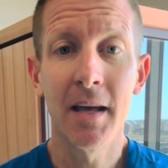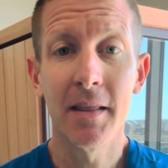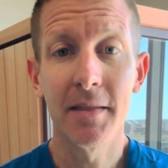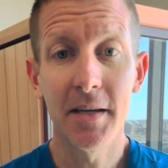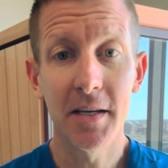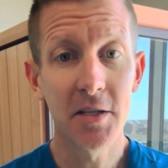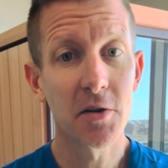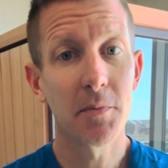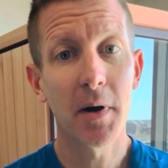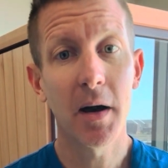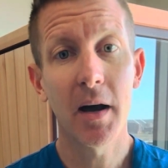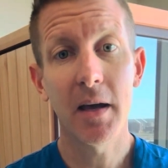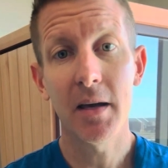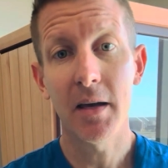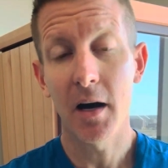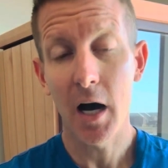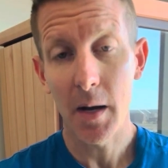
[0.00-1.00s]
These are
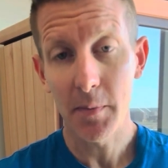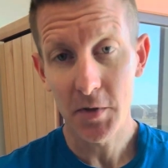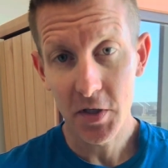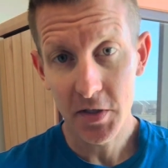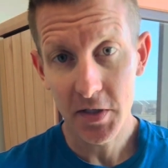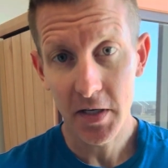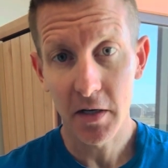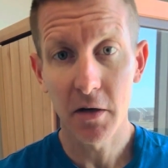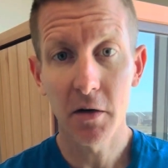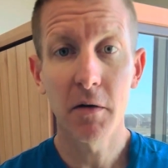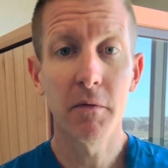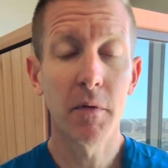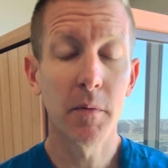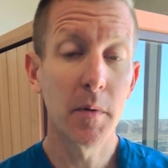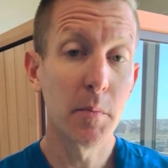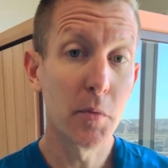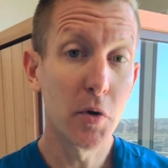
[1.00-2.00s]
my options here
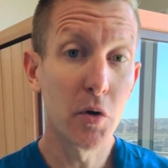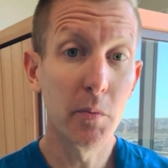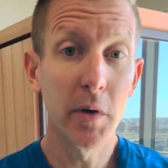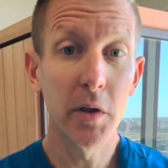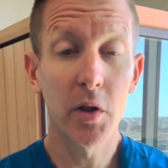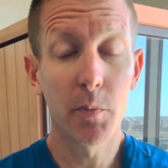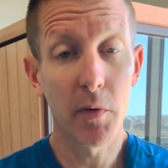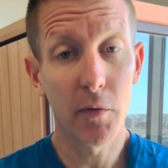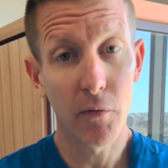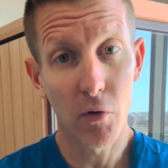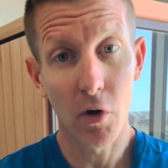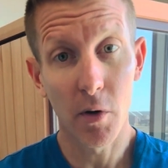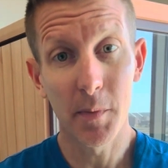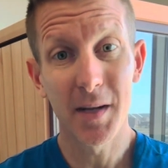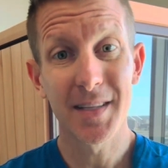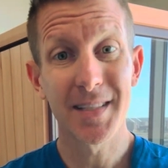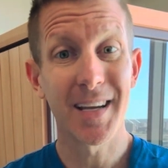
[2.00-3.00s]
from the movement, the
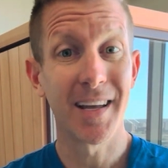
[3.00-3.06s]
performance,